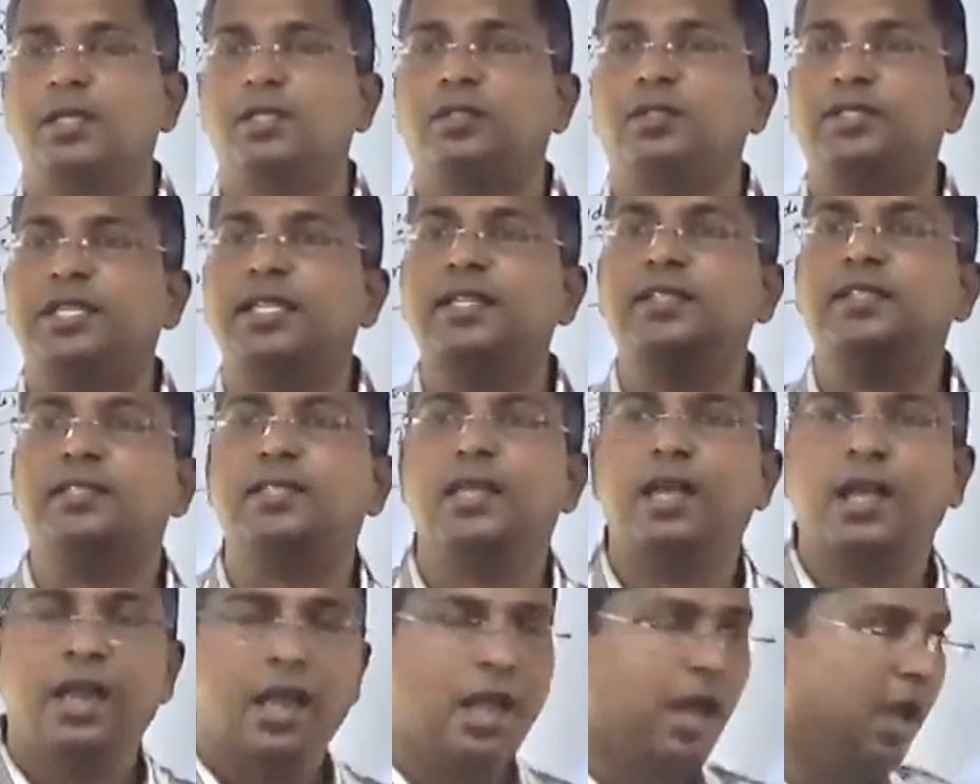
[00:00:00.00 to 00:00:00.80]
So
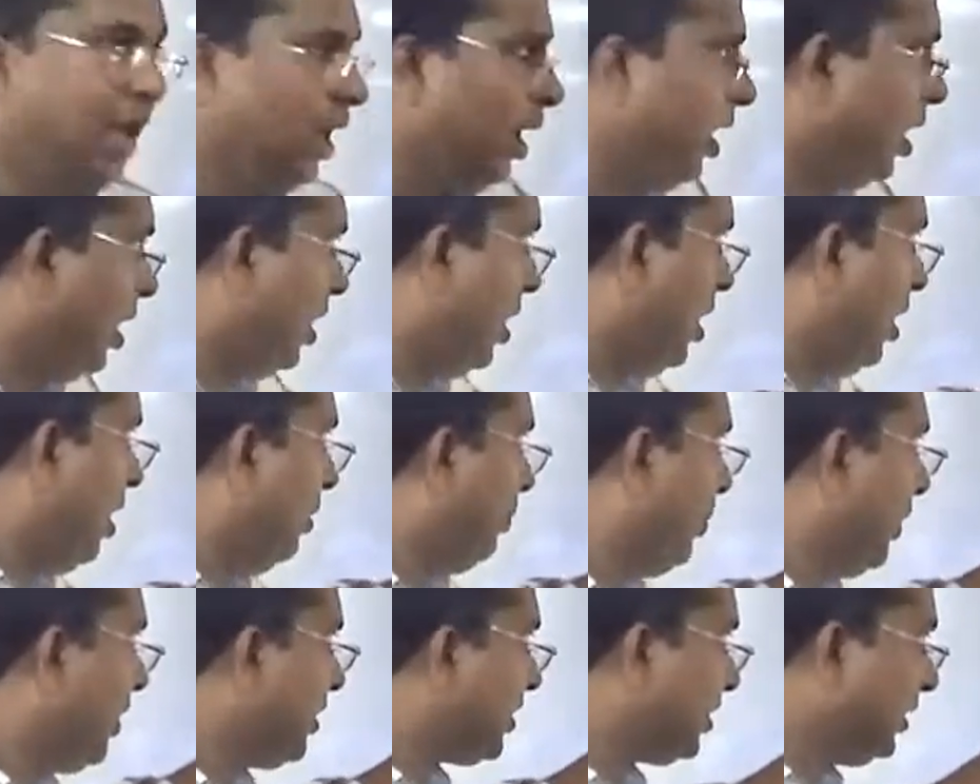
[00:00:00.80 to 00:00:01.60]
since
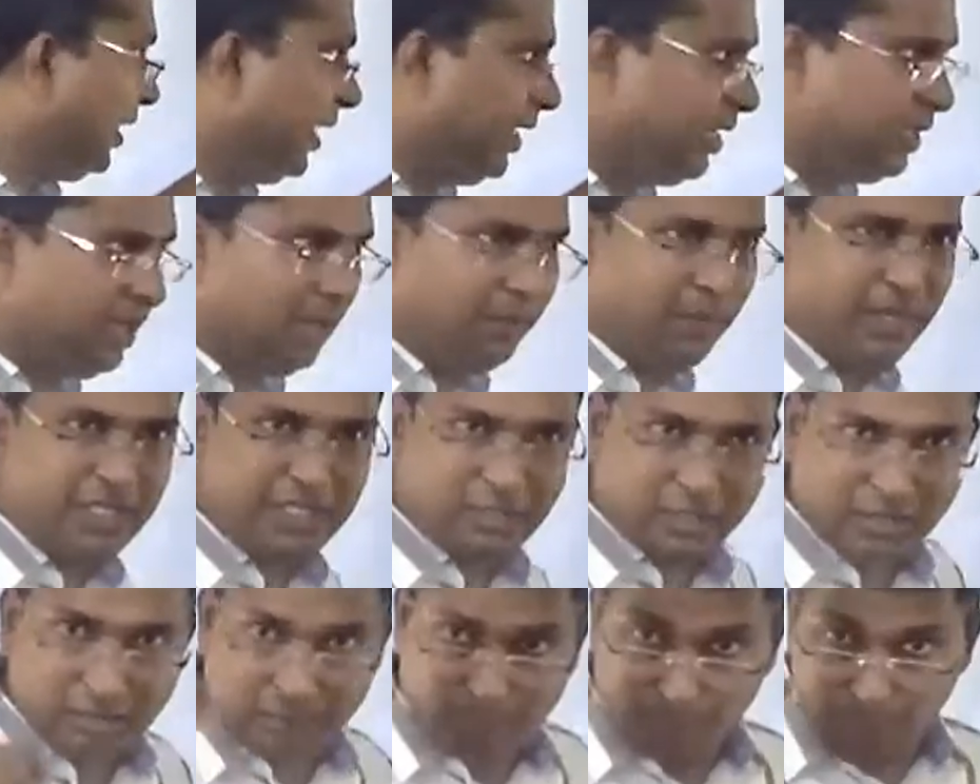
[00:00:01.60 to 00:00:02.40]
personal income
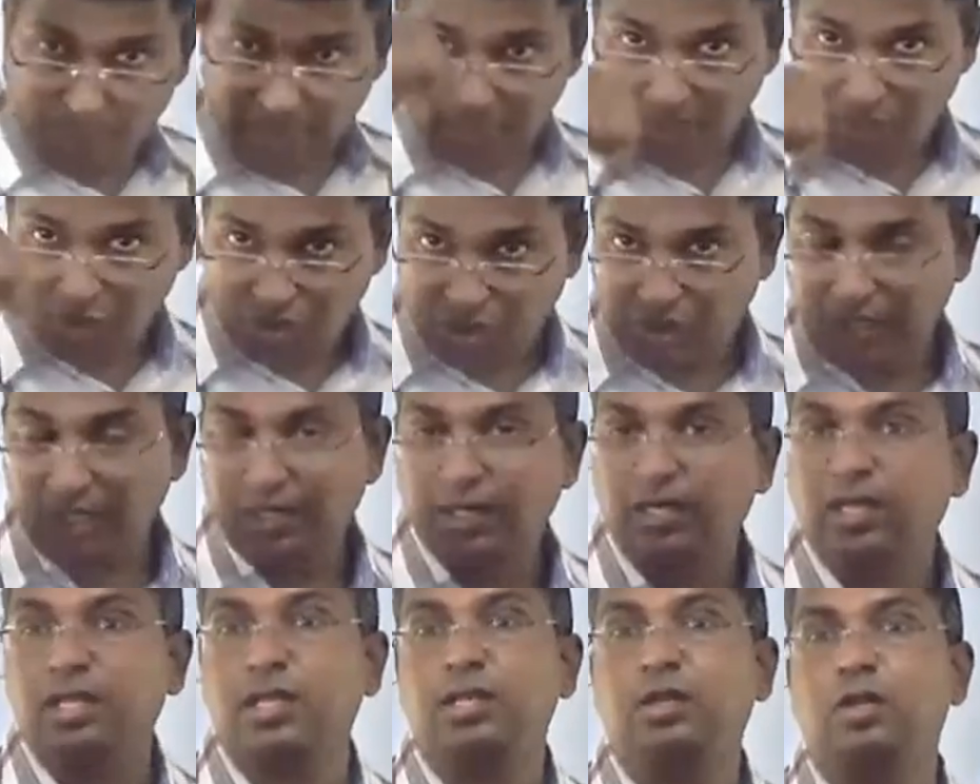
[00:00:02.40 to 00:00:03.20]
is
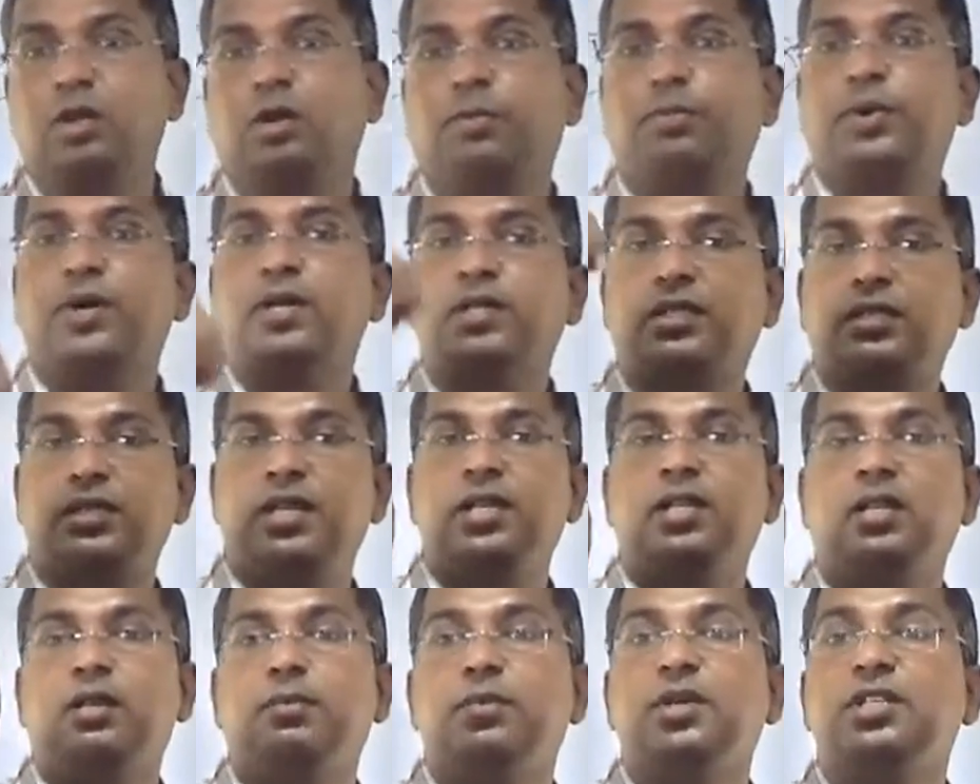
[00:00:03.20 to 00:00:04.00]
mentioned in your
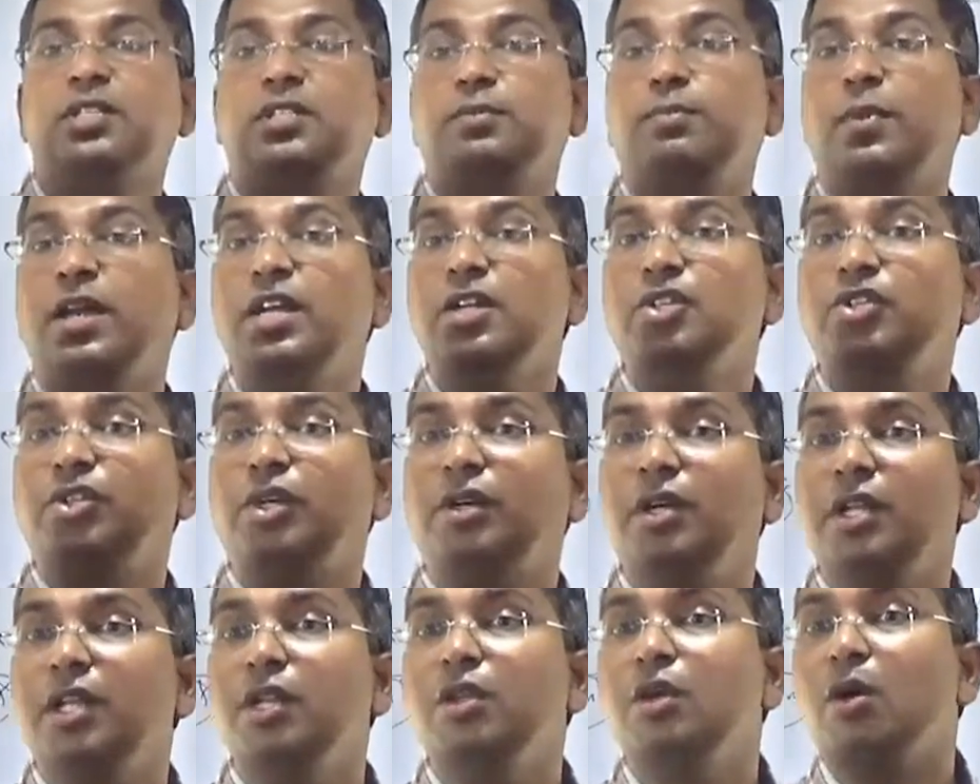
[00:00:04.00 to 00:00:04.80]
personal income is
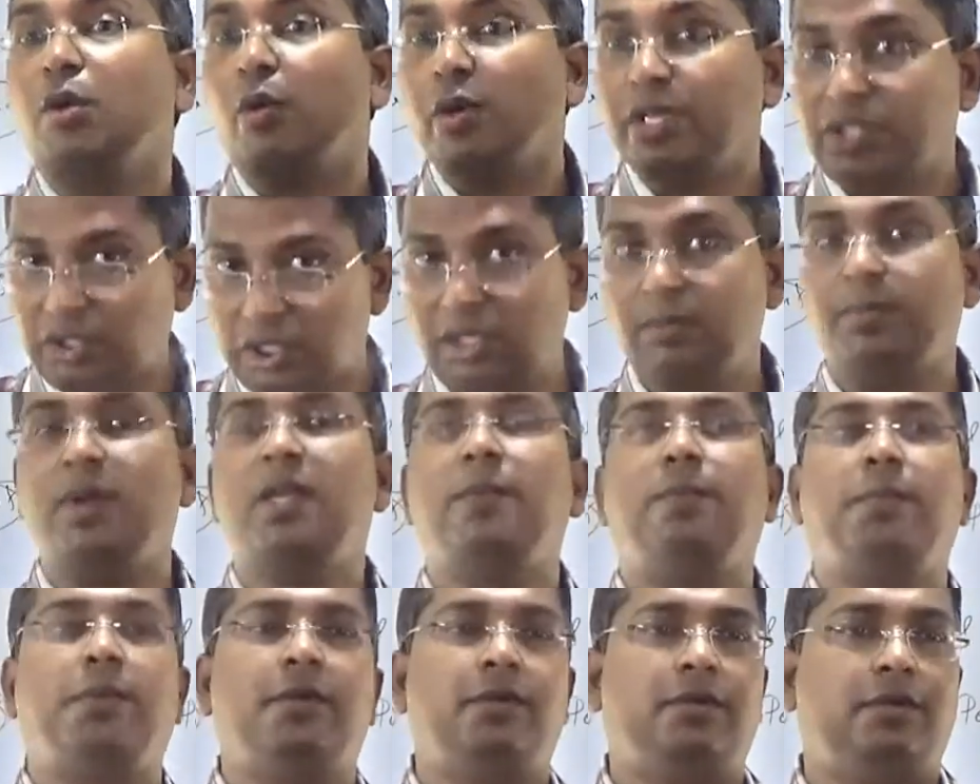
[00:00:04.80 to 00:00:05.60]
mentioned in your question
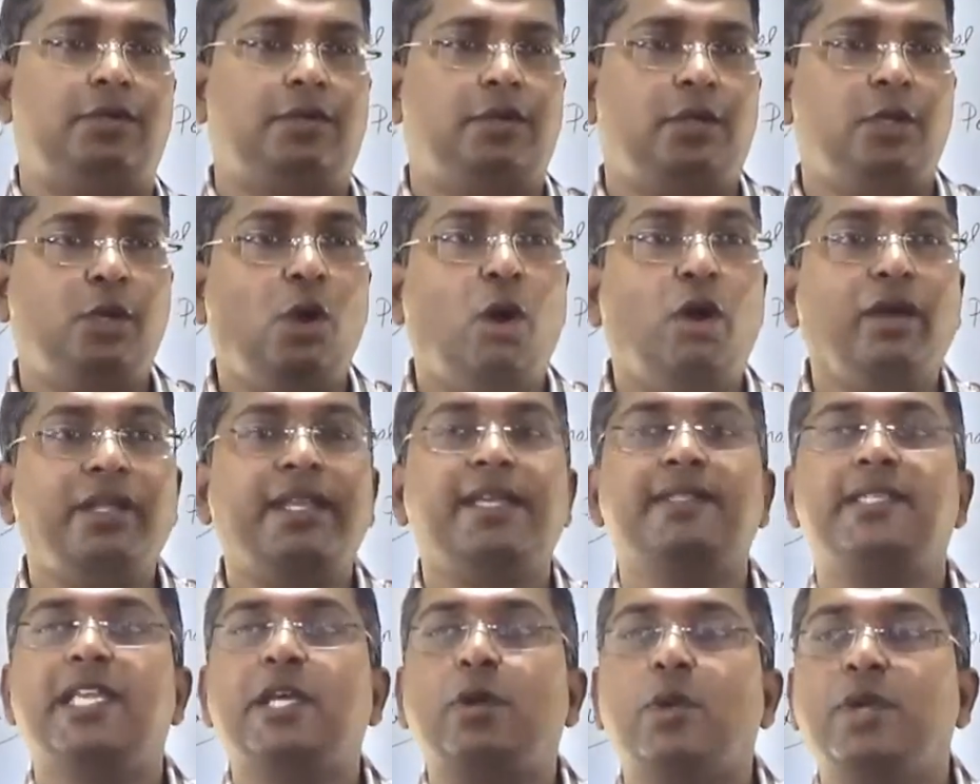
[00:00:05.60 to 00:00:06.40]
paper,
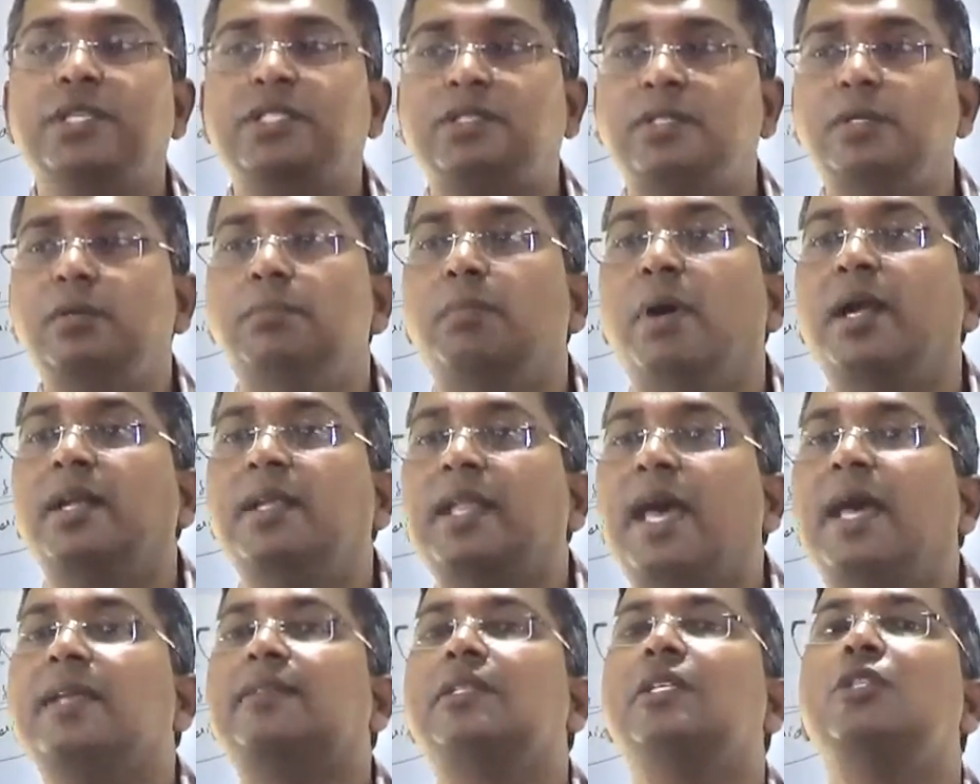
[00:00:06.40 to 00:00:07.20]
not as a question
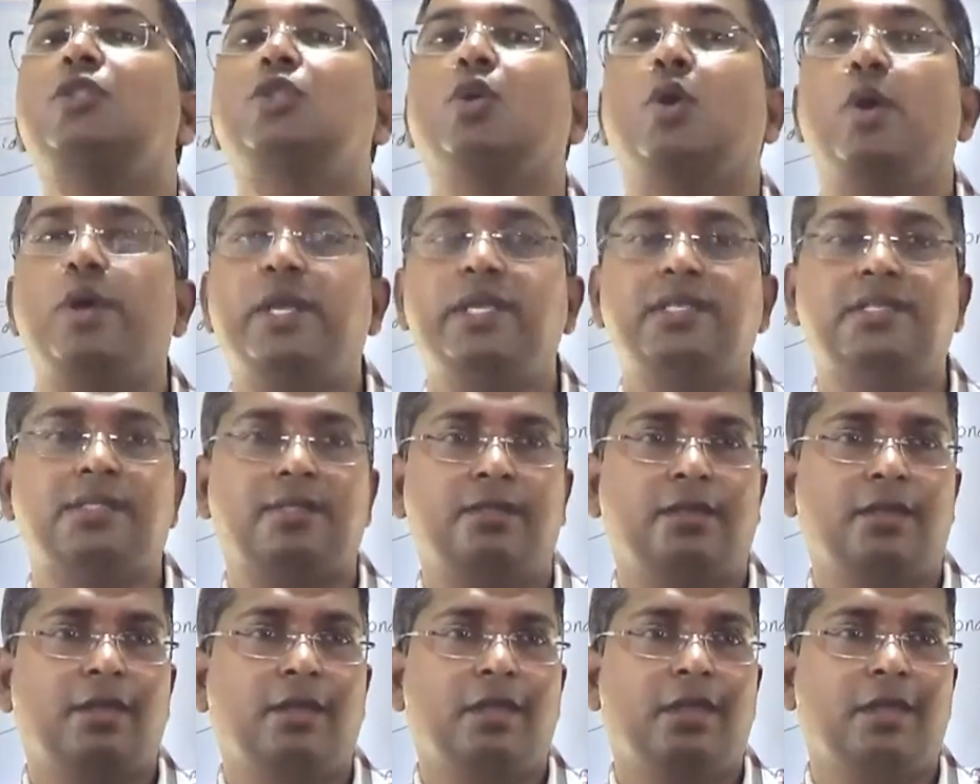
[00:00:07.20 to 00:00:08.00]
but as a
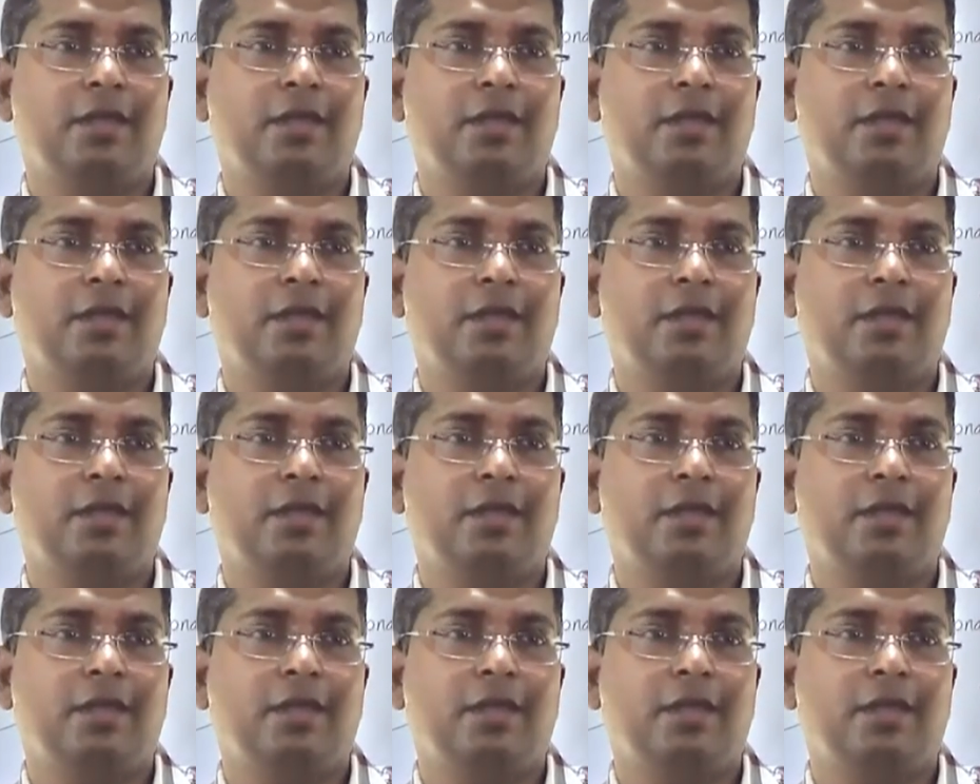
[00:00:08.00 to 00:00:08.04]
choice,